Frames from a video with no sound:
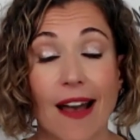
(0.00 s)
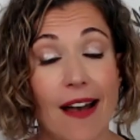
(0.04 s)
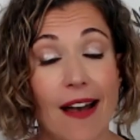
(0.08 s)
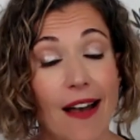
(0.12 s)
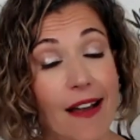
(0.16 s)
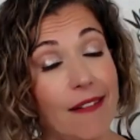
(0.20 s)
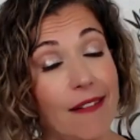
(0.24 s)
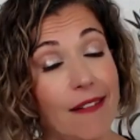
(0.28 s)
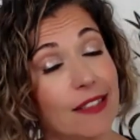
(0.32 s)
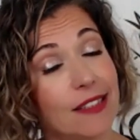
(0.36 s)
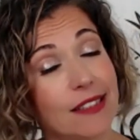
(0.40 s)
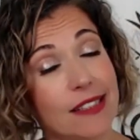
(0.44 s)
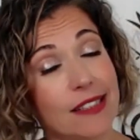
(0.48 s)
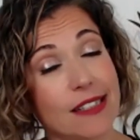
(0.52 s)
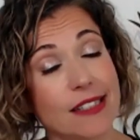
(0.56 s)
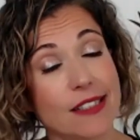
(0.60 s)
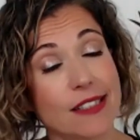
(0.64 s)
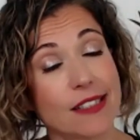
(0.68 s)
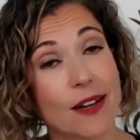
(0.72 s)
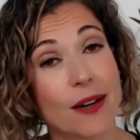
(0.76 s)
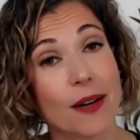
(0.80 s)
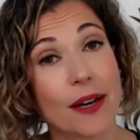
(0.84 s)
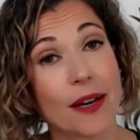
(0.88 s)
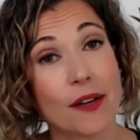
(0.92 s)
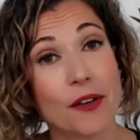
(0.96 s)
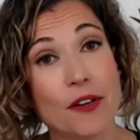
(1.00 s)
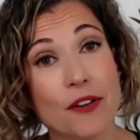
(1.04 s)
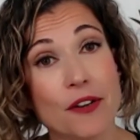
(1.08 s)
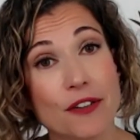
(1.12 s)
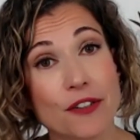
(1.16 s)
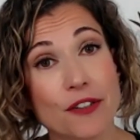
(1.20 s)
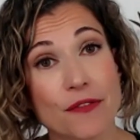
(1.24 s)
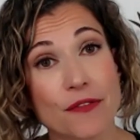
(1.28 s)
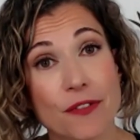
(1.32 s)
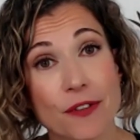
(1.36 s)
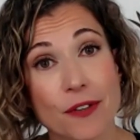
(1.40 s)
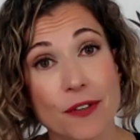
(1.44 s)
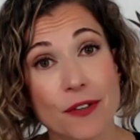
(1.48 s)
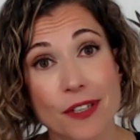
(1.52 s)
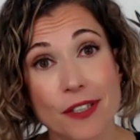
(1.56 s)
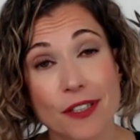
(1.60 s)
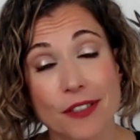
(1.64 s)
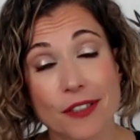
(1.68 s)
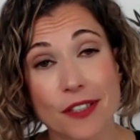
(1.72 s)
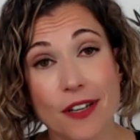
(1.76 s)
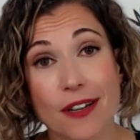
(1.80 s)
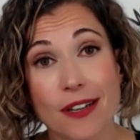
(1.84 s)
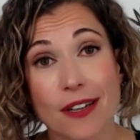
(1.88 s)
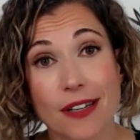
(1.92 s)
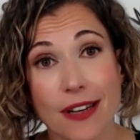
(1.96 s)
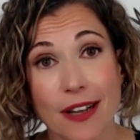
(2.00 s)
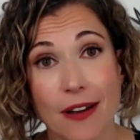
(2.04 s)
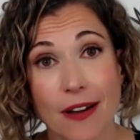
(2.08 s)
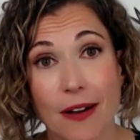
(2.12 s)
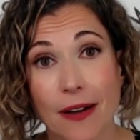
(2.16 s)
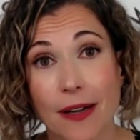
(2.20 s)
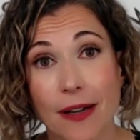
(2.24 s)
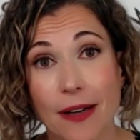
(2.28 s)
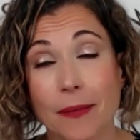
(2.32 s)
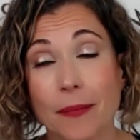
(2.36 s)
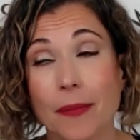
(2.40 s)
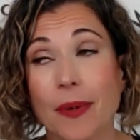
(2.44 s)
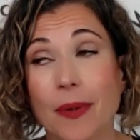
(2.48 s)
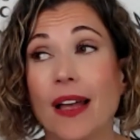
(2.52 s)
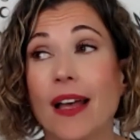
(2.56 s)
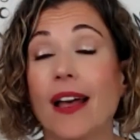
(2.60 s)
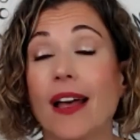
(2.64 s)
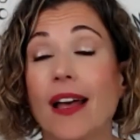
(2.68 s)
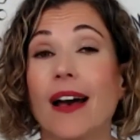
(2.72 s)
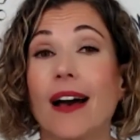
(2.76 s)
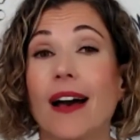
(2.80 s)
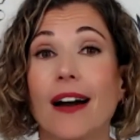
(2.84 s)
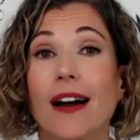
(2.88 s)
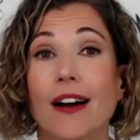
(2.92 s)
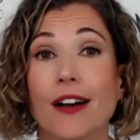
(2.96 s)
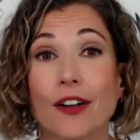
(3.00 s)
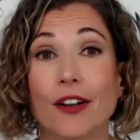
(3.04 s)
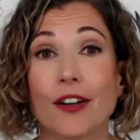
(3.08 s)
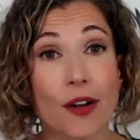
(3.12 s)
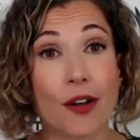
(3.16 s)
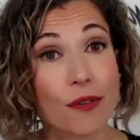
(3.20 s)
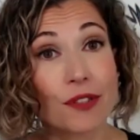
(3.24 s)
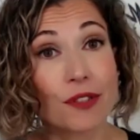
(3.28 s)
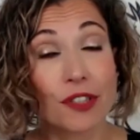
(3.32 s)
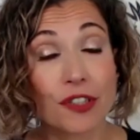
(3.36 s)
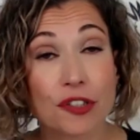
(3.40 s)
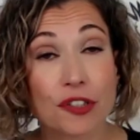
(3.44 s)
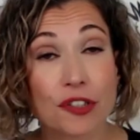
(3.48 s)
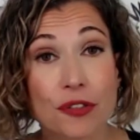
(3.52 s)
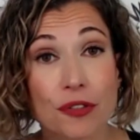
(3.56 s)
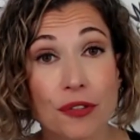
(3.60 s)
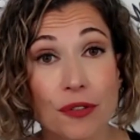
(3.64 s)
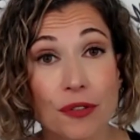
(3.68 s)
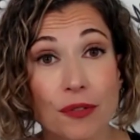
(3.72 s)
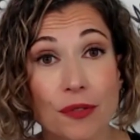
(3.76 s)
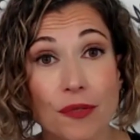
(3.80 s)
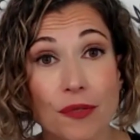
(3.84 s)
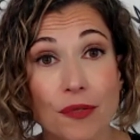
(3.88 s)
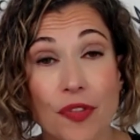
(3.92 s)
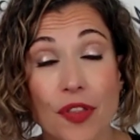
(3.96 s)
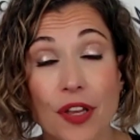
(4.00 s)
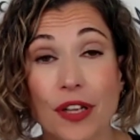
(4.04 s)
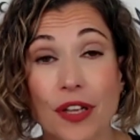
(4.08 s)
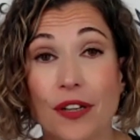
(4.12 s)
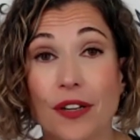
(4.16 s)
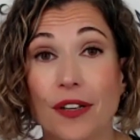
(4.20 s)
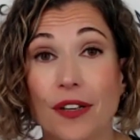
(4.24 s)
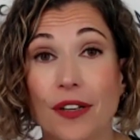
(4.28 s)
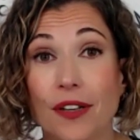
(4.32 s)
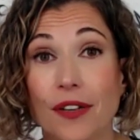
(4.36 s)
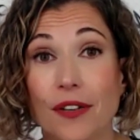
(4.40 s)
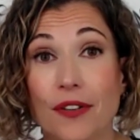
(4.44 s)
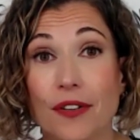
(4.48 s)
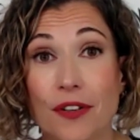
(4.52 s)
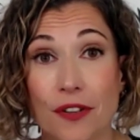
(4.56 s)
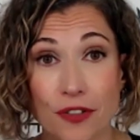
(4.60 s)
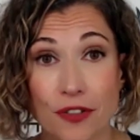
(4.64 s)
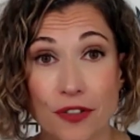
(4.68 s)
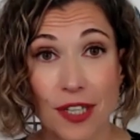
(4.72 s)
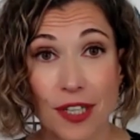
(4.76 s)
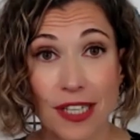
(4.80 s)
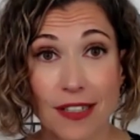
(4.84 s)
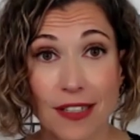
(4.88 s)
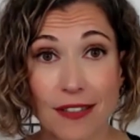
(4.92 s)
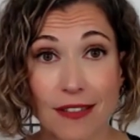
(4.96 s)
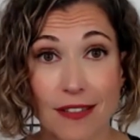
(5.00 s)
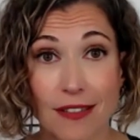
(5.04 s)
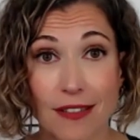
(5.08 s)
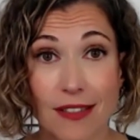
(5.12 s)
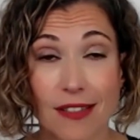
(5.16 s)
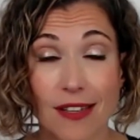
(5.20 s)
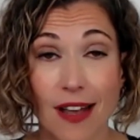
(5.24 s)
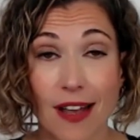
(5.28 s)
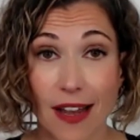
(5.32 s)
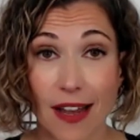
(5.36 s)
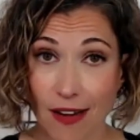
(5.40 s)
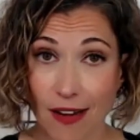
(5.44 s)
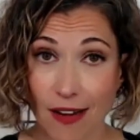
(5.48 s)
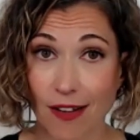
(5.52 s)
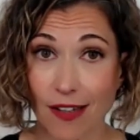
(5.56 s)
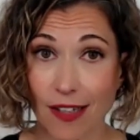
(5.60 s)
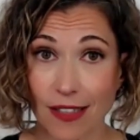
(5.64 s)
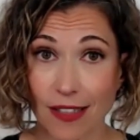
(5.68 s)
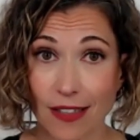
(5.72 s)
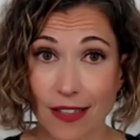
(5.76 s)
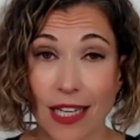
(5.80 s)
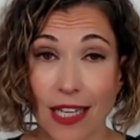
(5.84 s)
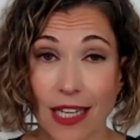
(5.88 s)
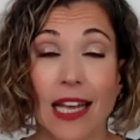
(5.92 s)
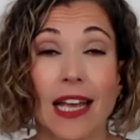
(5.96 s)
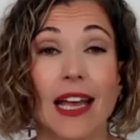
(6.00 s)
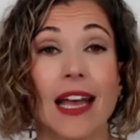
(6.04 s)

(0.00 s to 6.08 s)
I would say start at nutrivore.com, uh, go to the nutrients icon,